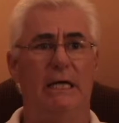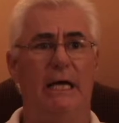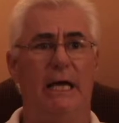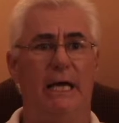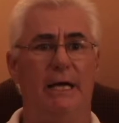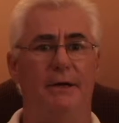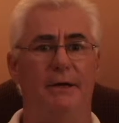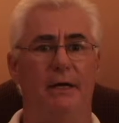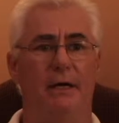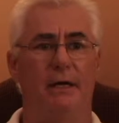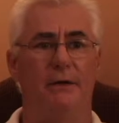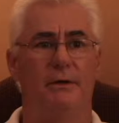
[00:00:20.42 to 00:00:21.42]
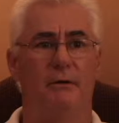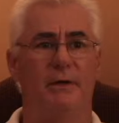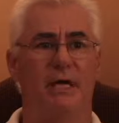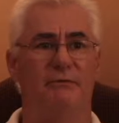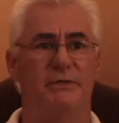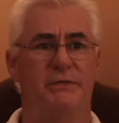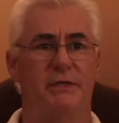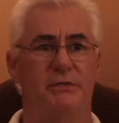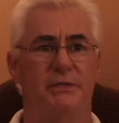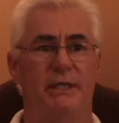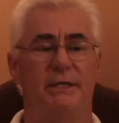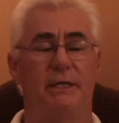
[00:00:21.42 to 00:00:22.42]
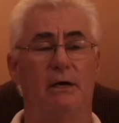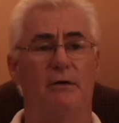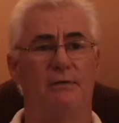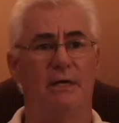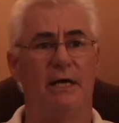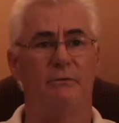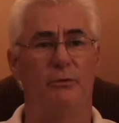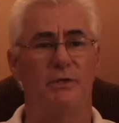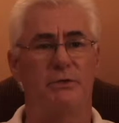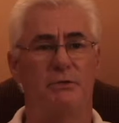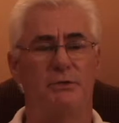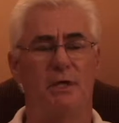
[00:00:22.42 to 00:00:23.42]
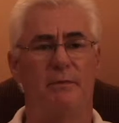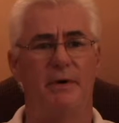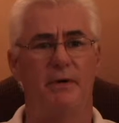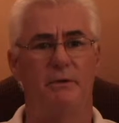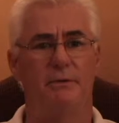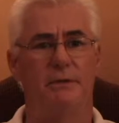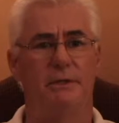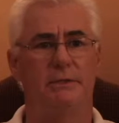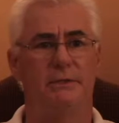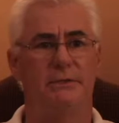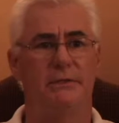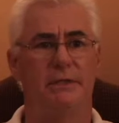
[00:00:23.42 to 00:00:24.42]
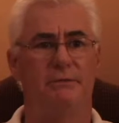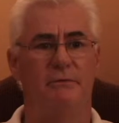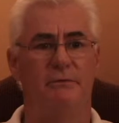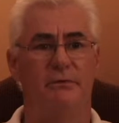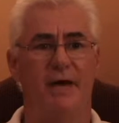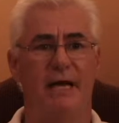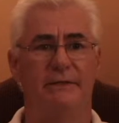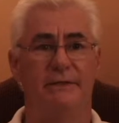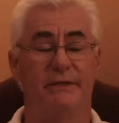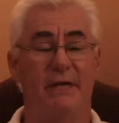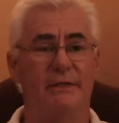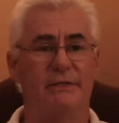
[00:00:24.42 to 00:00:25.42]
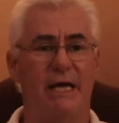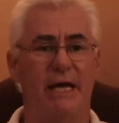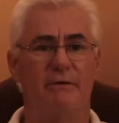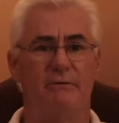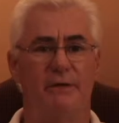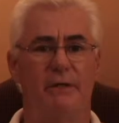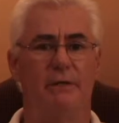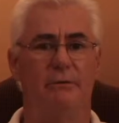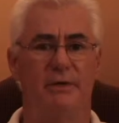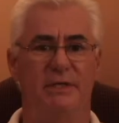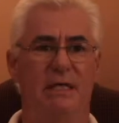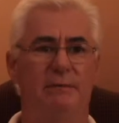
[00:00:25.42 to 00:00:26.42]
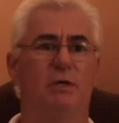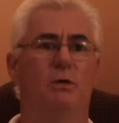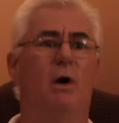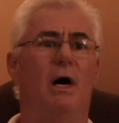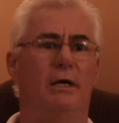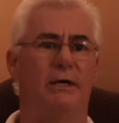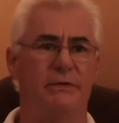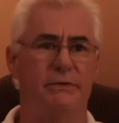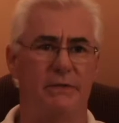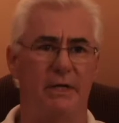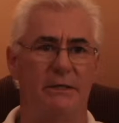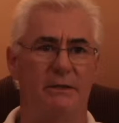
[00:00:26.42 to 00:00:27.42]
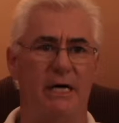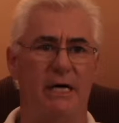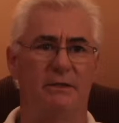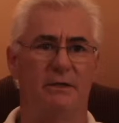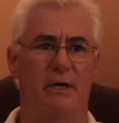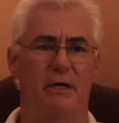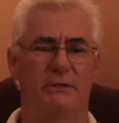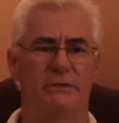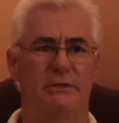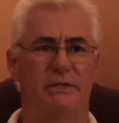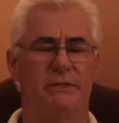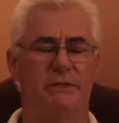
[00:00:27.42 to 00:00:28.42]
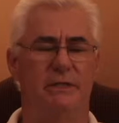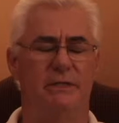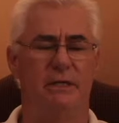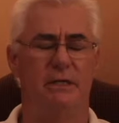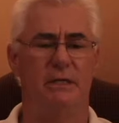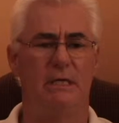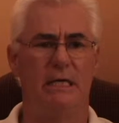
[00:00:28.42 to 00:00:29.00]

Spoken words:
And although I'm not a physician, I did an awful lot of research on my own to see if in fact it does have the redeeming qualities that Dr. Garg suggested it did.